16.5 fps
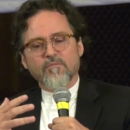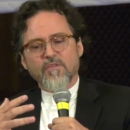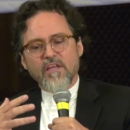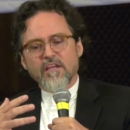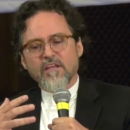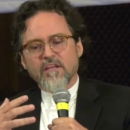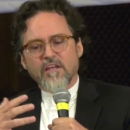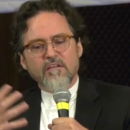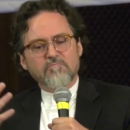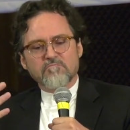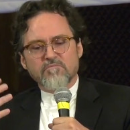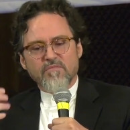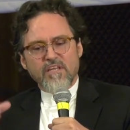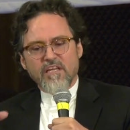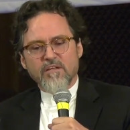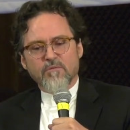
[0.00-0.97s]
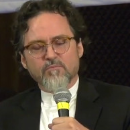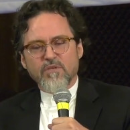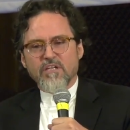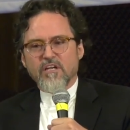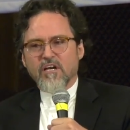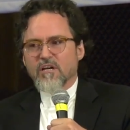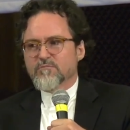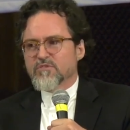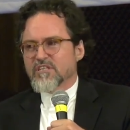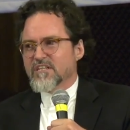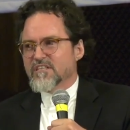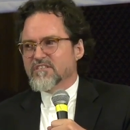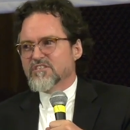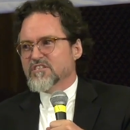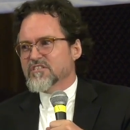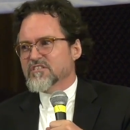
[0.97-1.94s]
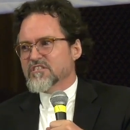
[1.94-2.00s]
then
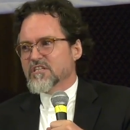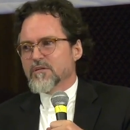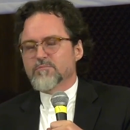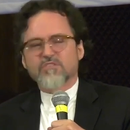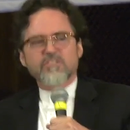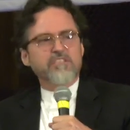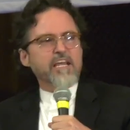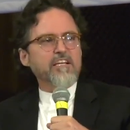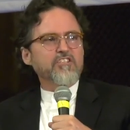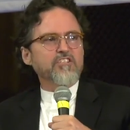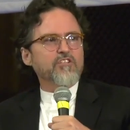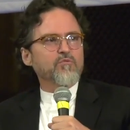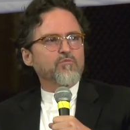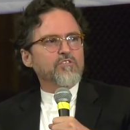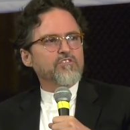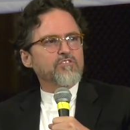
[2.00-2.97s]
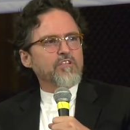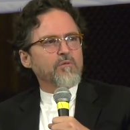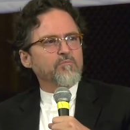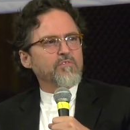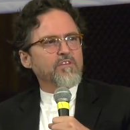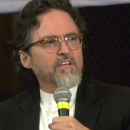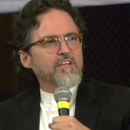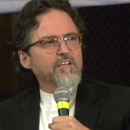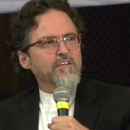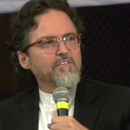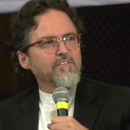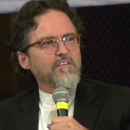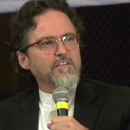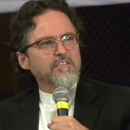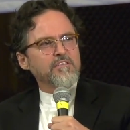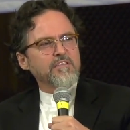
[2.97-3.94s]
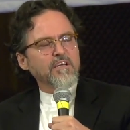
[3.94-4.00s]
it's just an obsession with something
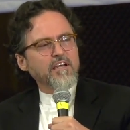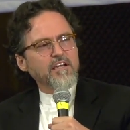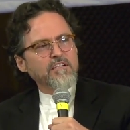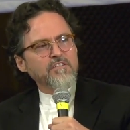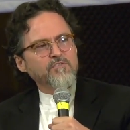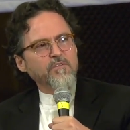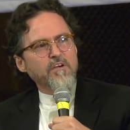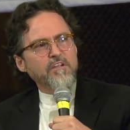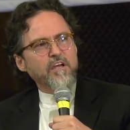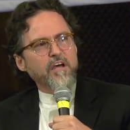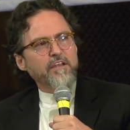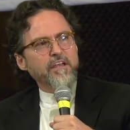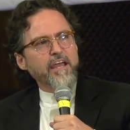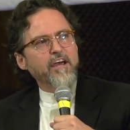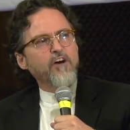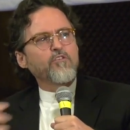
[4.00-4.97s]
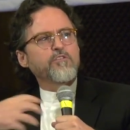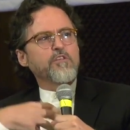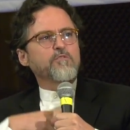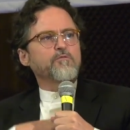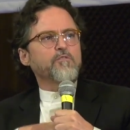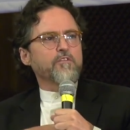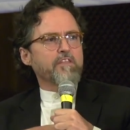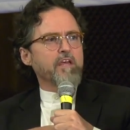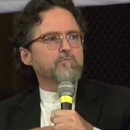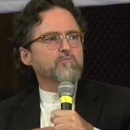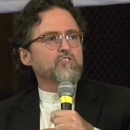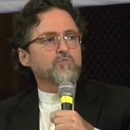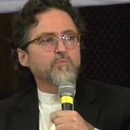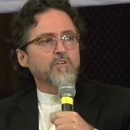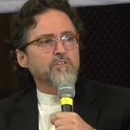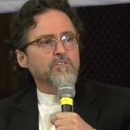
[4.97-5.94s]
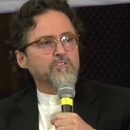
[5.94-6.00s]
that is very unhealthy for them
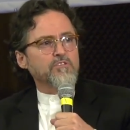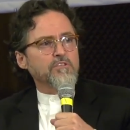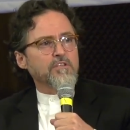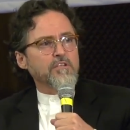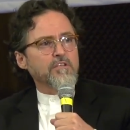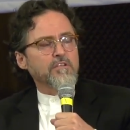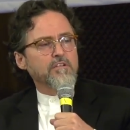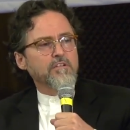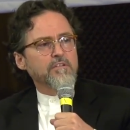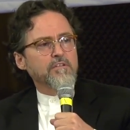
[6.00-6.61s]
spiritually.